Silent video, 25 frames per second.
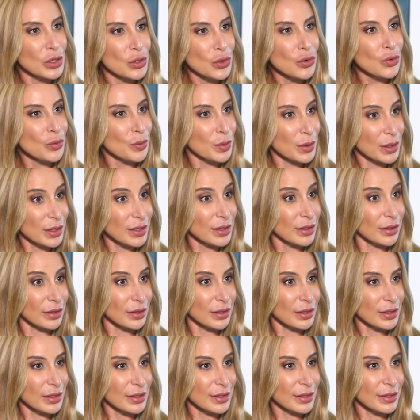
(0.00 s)
new
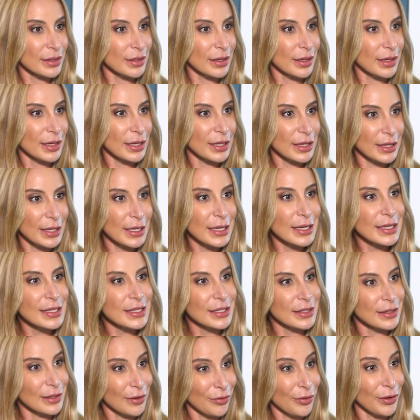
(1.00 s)
business in
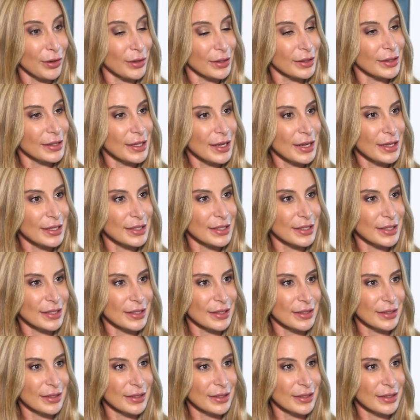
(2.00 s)
these difficult days?